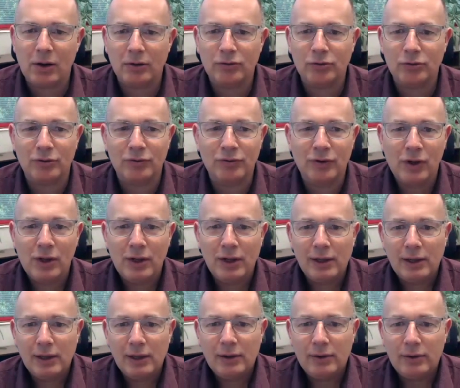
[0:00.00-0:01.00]
on sort of
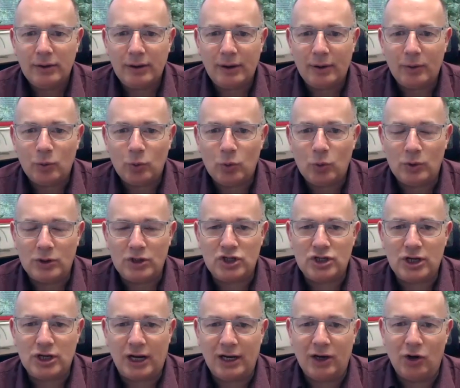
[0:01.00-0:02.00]

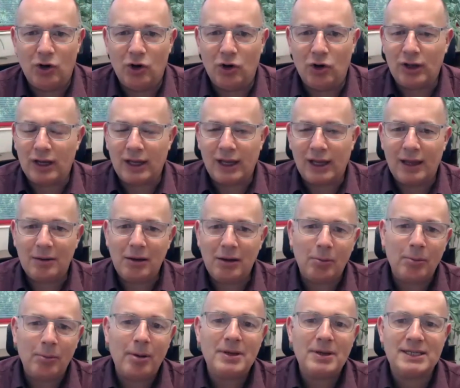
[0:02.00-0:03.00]
which study you're looking at,
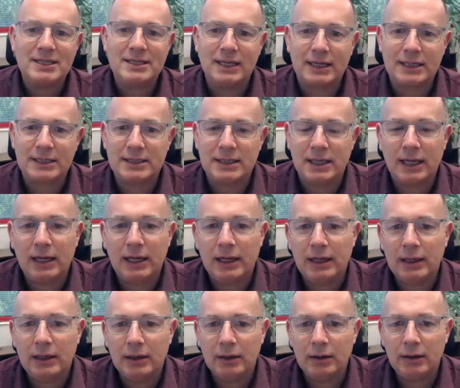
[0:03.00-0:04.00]
maybe
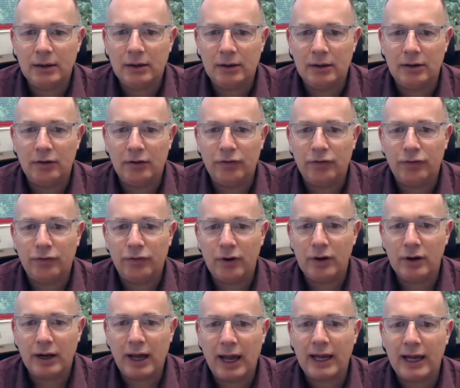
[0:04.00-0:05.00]
16
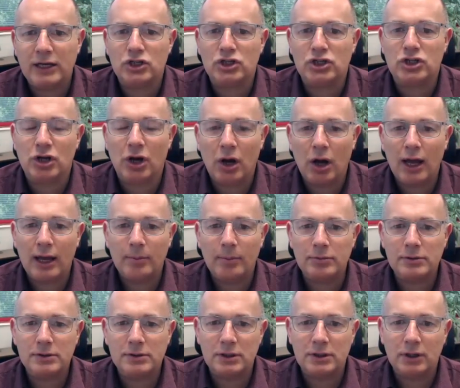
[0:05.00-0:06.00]
different H
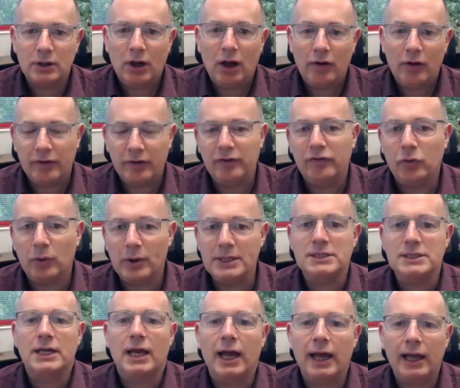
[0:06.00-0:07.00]
types of
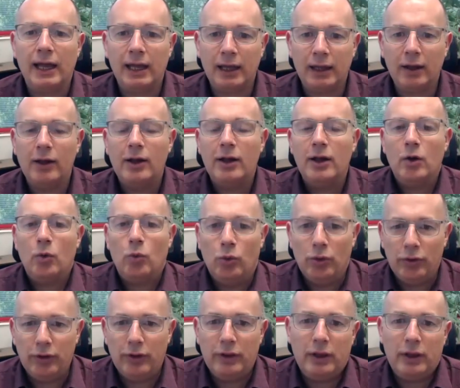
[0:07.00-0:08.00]
influenza A
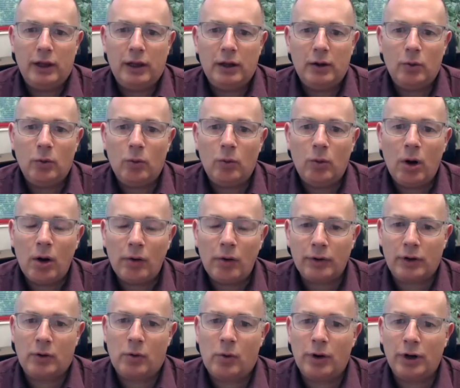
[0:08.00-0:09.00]
within the
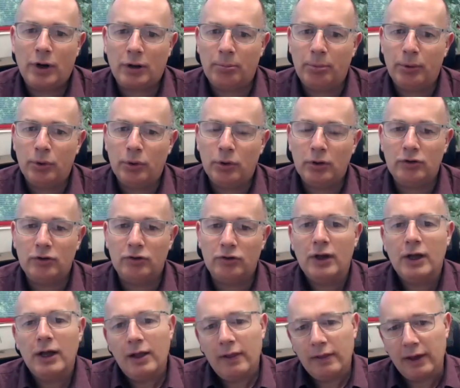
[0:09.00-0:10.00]
wild aquatic
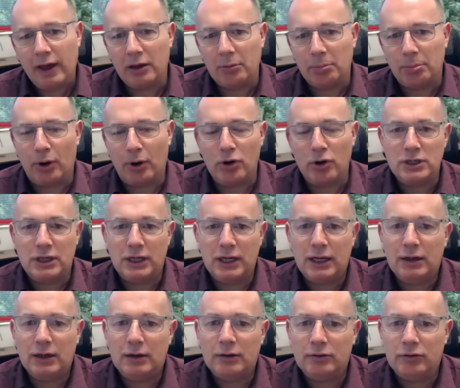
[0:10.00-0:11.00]
birds. The other
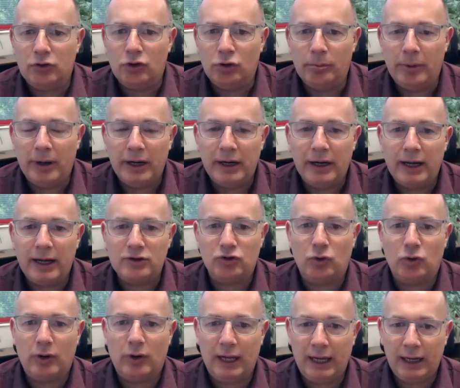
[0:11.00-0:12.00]
protein is
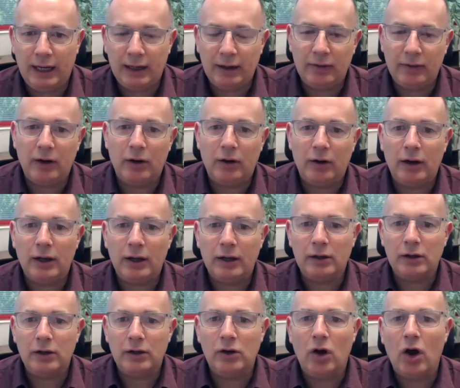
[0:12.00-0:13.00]
neuraminidase, or N, and there
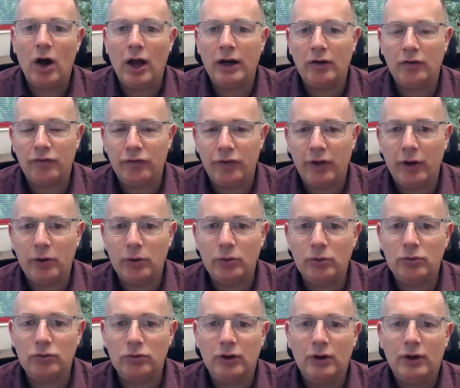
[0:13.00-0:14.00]
are 9 of
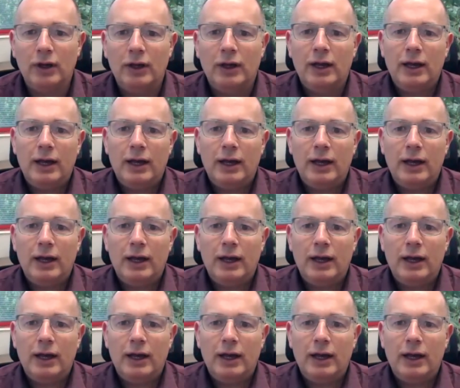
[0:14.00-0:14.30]
those.